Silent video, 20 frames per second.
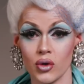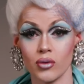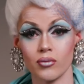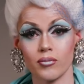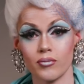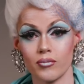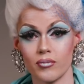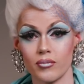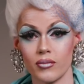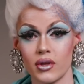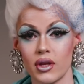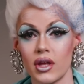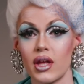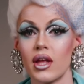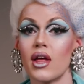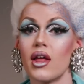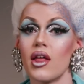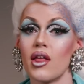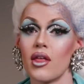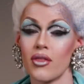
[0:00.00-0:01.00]
you.
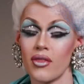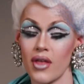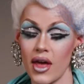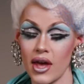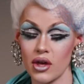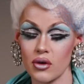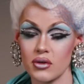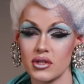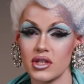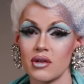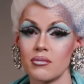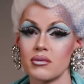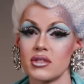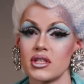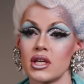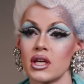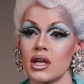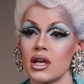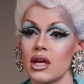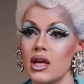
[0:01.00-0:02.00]
Thank you,
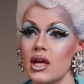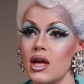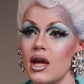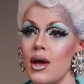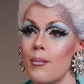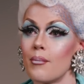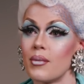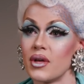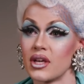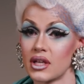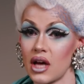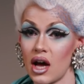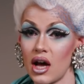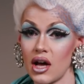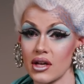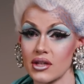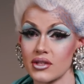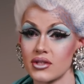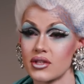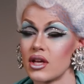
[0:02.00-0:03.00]
TMZ,
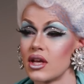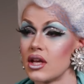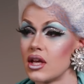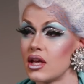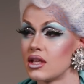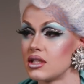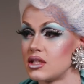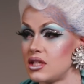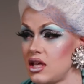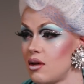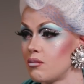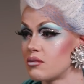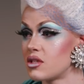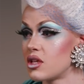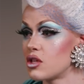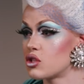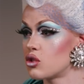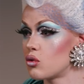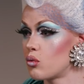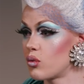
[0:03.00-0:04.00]
because TMZ
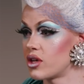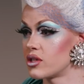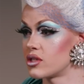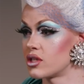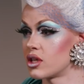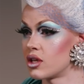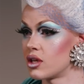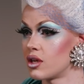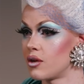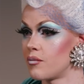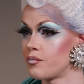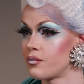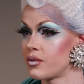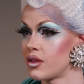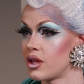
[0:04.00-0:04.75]
is the reason